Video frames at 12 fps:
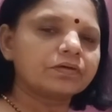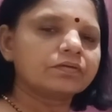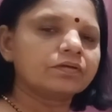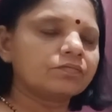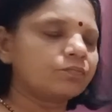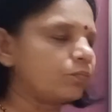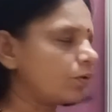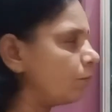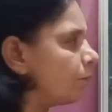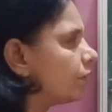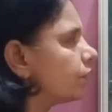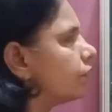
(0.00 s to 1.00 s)
The
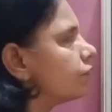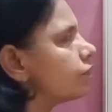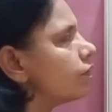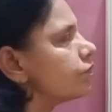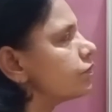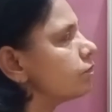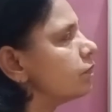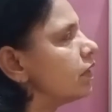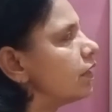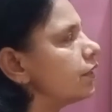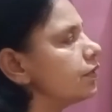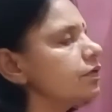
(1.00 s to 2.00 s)
properties of
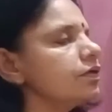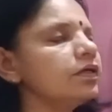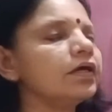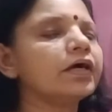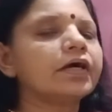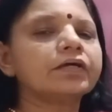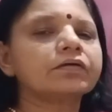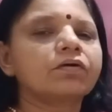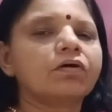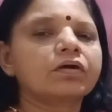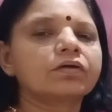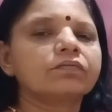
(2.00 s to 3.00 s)
similarity and
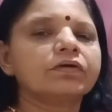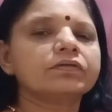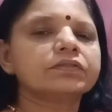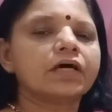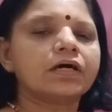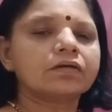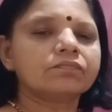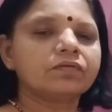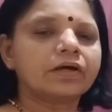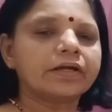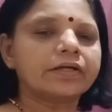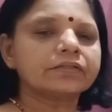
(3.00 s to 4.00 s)
congruence are
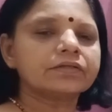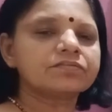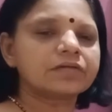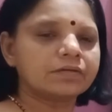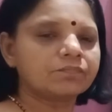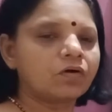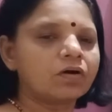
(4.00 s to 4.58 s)
one and the same.